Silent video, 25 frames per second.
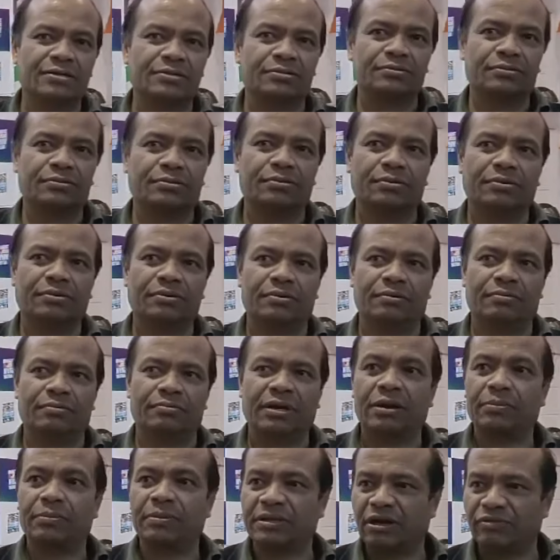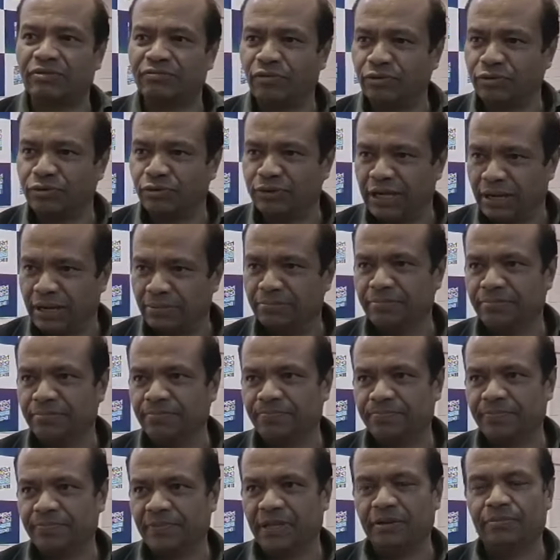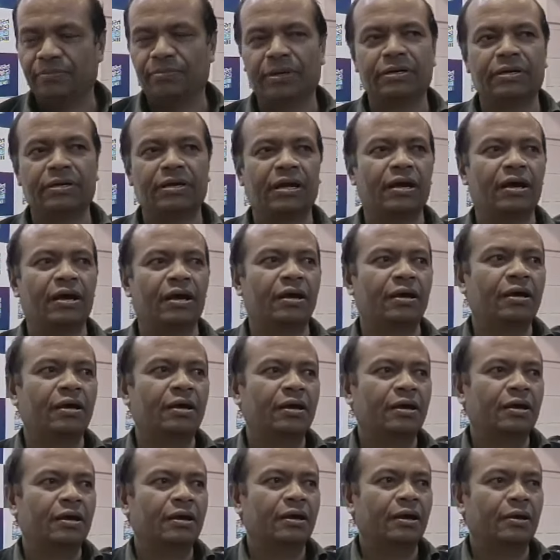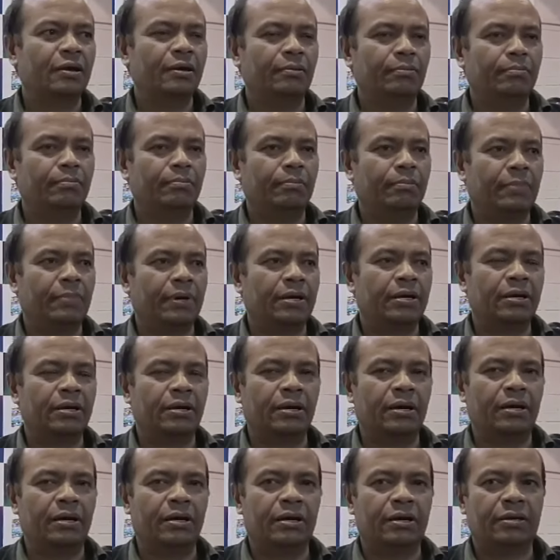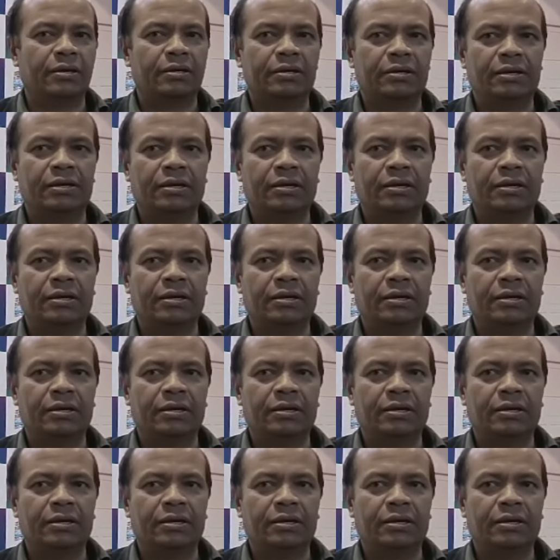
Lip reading: So we are very thankful to them. Even the